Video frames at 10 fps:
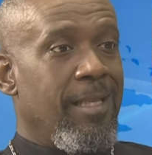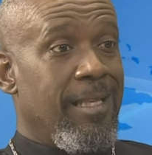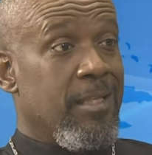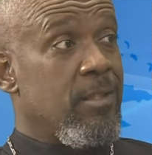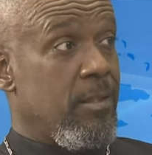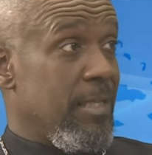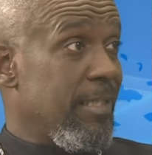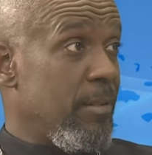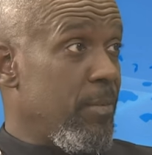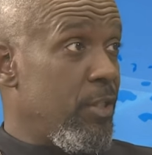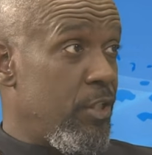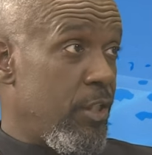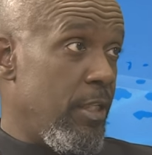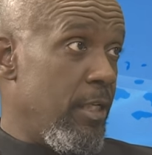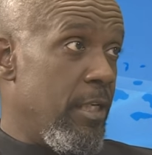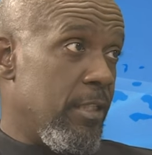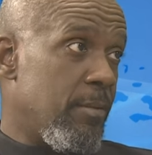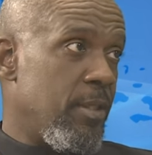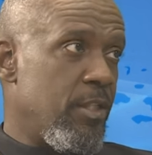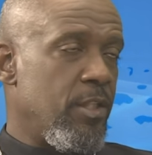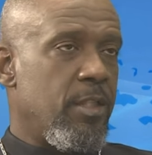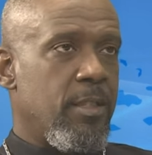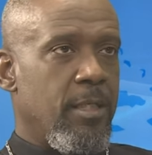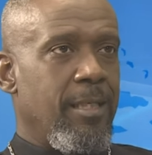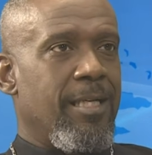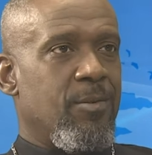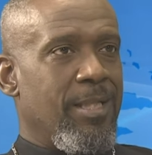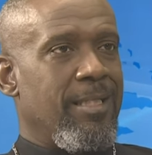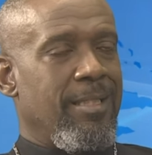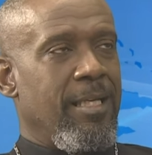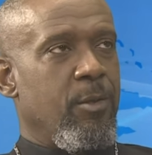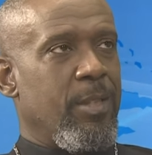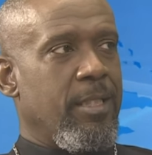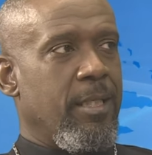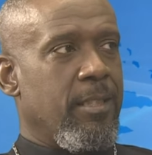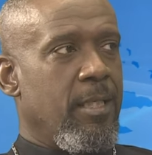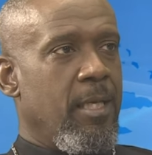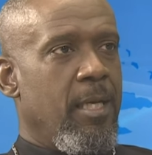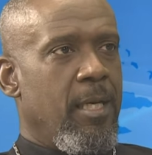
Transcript: that's something she did, that's something she studied, as well as linguistics.